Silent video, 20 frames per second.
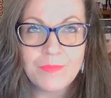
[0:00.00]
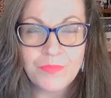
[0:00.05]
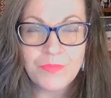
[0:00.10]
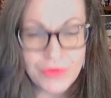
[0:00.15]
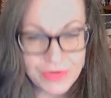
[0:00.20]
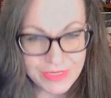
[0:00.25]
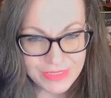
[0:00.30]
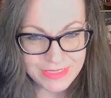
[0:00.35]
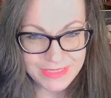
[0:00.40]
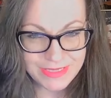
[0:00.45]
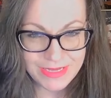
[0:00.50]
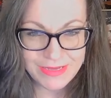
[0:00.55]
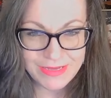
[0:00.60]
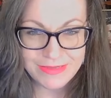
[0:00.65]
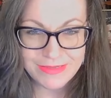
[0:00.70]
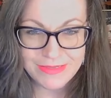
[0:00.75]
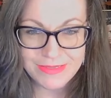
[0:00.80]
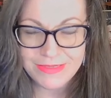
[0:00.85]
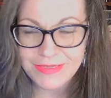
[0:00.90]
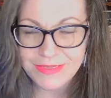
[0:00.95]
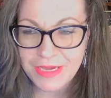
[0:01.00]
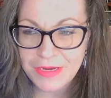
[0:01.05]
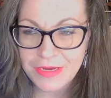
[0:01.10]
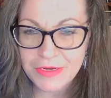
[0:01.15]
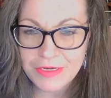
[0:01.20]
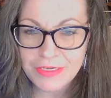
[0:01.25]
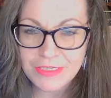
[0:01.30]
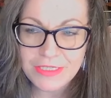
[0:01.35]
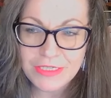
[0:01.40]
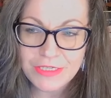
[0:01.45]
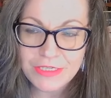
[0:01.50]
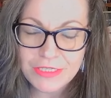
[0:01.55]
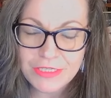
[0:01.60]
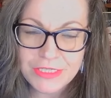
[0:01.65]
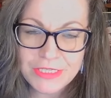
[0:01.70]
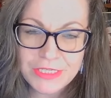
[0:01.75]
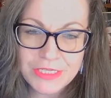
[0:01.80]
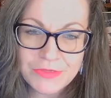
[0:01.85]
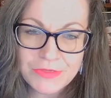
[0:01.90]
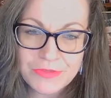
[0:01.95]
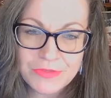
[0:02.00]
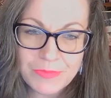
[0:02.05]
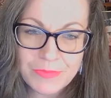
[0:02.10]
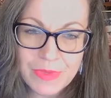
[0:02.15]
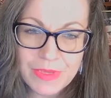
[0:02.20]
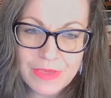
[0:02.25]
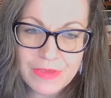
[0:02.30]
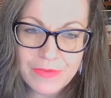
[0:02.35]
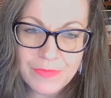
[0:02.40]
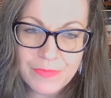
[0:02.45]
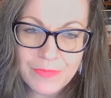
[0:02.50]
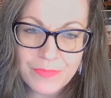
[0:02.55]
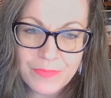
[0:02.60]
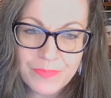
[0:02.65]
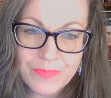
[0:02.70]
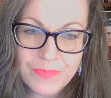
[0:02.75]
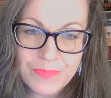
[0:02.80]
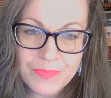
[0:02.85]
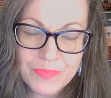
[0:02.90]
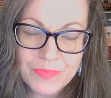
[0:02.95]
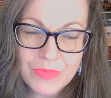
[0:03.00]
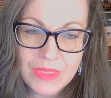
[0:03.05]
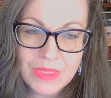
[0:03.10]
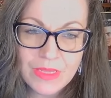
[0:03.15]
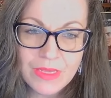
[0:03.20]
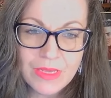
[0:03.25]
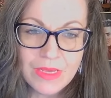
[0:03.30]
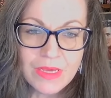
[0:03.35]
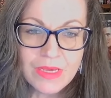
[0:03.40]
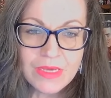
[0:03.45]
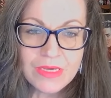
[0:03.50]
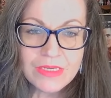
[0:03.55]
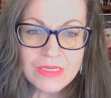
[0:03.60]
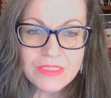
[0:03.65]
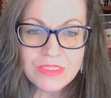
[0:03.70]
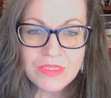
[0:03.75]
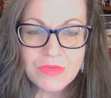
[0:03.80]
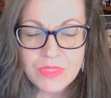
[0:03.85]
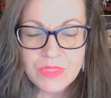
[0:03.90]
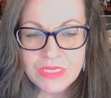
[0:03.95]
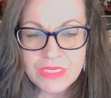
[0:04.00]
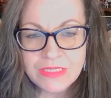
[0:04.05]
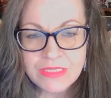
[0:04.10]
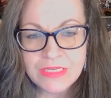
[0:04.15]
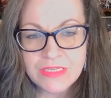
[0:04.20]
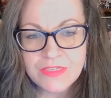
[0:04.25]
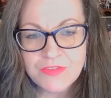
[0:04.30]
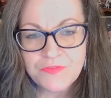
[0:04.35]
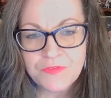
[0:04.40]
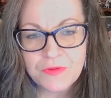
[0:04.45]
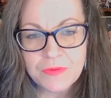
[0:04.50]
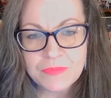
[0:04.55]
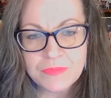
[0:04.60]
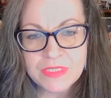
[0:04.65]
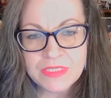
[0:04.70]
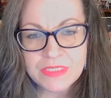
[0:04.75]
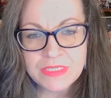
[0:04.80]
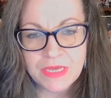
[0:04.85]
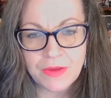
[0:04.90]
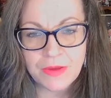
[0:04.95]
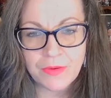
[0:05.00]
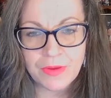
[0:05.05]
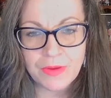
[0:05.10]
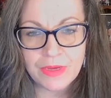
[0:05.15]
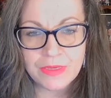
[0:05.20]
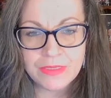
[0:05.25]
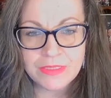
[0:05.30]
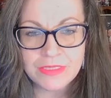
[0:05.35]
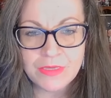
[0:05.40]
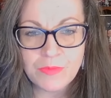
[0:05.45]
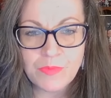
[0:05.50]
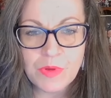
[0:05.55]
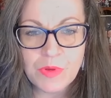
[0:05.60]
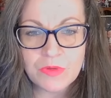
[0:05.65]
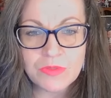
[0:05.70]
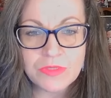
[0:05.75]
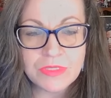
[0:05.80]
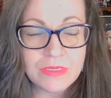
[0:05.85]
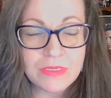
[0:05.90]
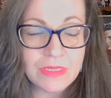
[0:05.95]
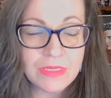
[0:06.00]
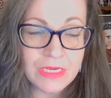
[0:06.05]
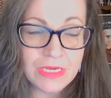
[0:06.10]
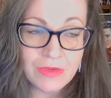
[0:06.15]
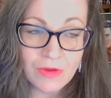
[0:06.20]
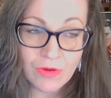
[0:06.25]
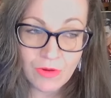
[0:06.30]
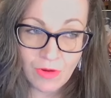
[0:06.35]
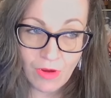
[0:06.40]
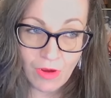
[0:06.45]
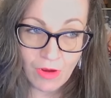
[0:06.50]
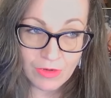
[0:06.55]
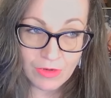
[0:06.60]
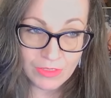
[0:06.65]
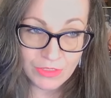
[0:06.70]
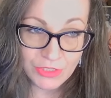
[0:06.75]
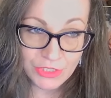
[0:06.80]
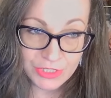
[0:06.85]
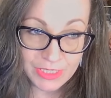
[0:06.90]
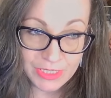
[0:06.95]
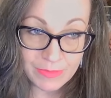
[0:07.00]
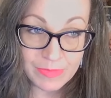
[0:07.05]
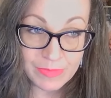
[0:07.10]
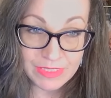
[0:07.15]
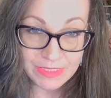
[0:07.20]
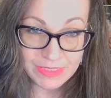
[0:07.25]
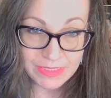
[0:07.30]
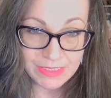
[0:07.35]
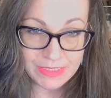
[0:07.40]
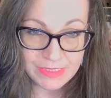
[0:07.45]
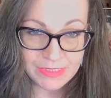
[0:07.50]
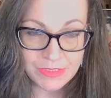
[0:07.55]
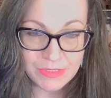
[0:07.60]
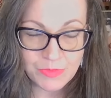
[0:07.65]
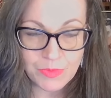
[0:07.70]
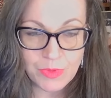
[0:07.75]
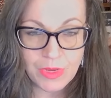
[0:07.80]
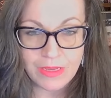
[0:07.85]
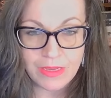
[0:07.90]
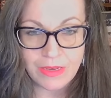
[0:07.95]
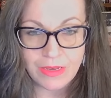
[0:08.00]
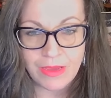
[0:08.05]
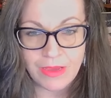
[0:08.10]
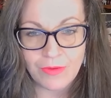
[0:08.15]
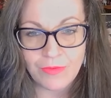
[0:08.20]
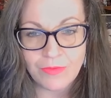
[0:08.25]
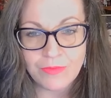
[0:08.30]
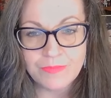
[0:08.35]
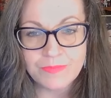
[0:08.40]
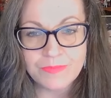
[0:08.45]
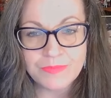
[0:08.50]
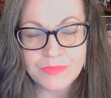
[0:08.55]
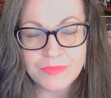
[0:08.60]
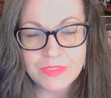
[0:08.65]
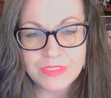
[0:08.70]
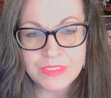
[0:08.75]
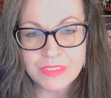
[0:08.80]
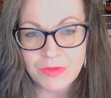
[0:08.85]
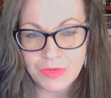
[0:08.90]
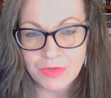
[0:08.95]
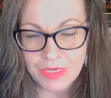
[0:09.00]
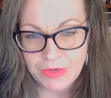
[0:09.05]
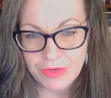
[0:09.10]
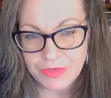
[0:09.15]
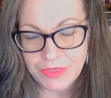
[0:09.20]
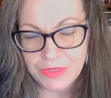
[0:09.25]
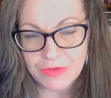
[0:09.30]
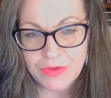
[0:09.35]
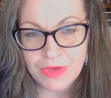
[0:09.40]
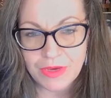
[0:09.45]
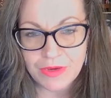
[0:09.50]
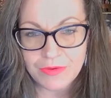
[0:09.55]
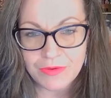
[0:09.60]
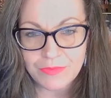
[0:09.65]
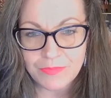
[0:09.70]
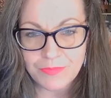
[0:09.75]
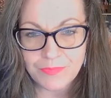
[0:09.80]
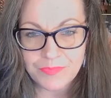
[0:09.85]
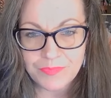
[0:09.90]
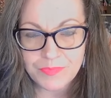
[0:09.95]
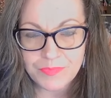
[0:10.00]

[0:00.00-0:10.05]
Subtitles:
Princess's character, excuse me. So this is from Sarah, supposedly her arch nemesis right now. So here you go.